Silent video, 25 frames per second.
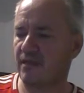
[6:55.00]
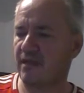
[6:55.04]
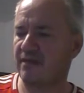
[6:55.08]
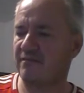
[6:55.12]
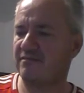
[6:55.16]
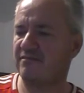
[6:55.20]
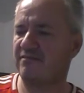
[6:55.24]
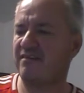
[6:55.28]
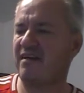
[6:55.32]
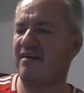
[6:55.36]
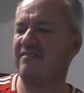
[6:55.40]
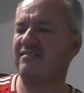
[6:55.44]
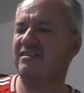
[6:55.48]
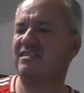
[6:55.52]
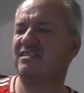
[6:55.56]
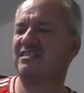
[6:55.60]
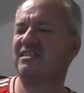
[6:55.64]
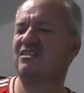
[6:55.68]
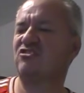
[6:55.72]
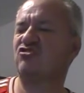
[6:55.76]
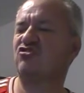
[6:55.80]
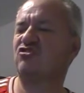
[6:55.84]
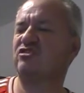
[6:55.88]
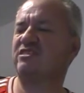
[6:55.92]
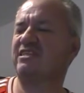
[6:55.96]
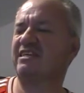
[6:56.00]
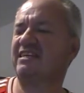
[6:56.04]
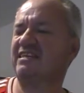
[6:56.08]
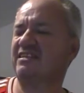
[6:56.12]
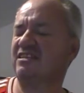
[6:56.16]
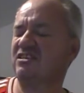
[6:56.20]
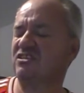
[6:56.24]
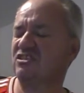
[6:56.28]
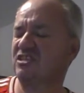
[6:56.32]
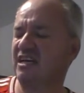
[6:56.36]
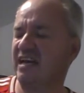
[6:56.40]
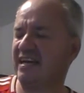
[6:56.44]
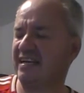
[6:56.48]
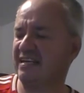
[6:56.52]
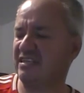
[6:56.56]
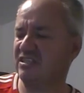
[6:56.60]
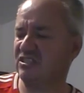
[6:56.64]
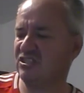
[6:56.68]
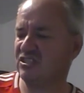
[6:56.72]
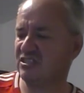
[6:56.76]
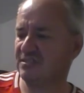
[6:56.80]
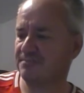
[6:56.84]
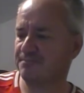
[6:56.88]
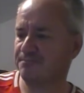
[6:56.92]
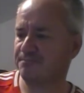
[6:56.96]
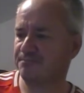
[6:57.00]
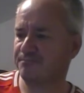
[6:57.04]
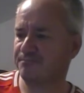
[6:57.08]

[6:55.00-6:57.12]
Very citrusy in the taste.